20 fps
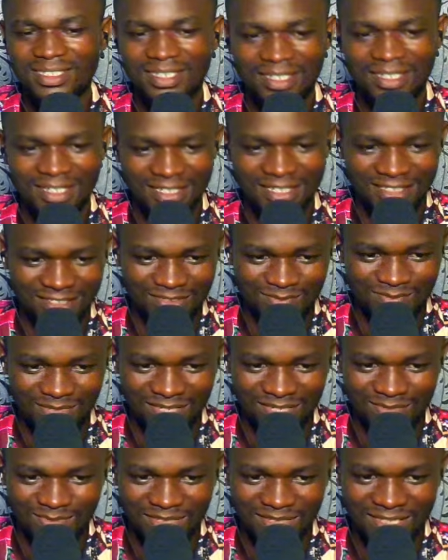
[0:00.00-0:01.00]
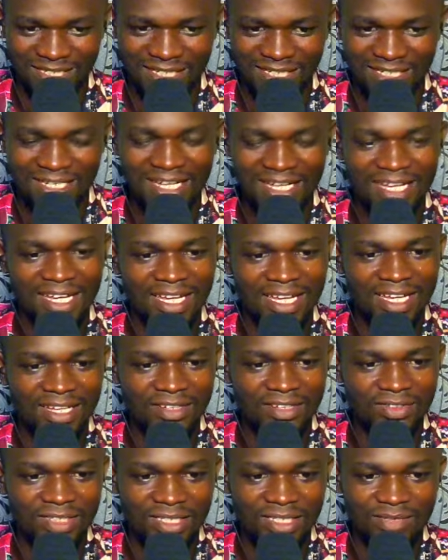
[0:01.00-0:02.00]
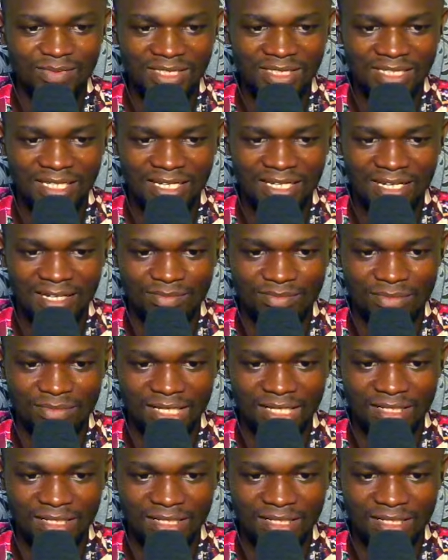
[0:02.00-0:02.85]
You see the mistake I made?